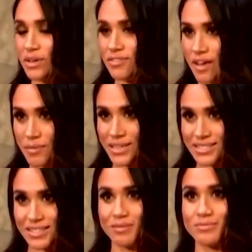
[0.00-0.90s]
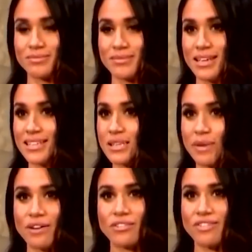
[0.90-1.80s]
is or what she believes in
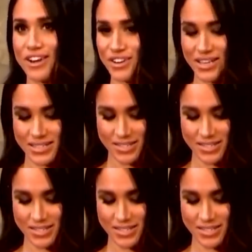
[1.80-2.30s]
anytime soon